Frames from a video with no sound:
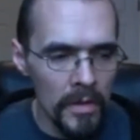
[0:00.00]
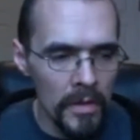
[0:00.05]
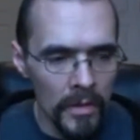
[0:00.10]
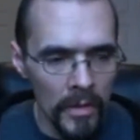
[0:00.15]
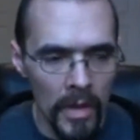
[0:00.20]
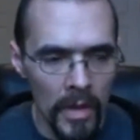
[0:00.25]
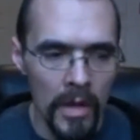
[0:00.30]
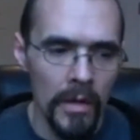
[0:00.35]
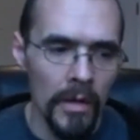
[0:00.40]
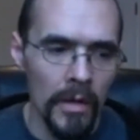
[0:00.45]

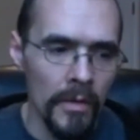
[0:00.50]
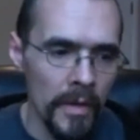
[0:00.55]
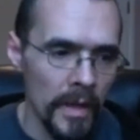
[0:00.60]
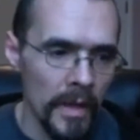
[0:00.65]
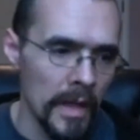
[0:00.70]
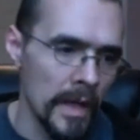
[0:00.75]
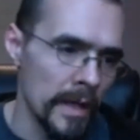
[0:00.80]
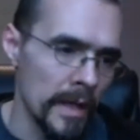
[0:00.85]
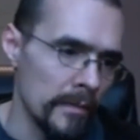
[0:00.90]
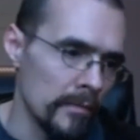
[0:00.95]
longer than
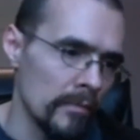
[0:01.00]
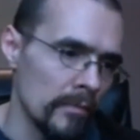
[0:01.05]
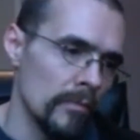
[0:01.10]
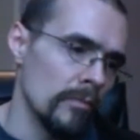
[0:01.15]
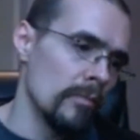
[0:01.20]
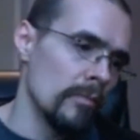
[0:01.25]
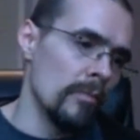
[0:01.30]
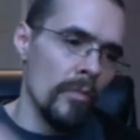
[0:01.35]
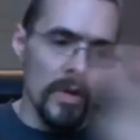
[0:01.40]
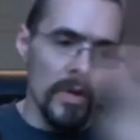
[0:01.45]
I
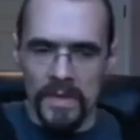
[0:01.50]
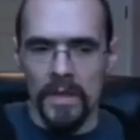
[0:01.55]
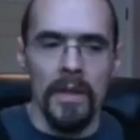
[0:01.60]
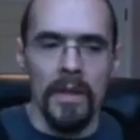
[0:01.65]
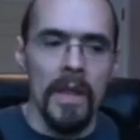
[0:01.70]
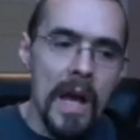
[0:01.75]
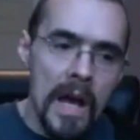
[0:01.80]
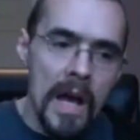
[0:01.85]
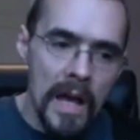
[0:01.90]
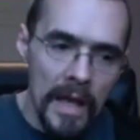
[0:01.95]
was
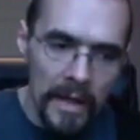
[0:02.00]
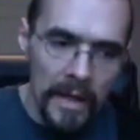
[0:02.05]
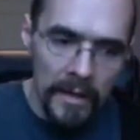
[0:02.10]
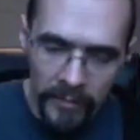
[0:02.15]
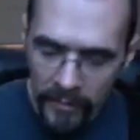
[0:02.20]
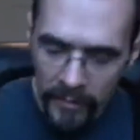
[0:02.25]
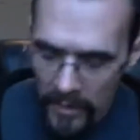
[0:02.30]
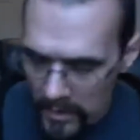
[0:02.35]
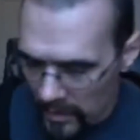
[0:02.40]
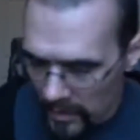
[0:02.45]

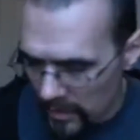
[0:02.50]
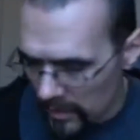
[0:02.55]
alive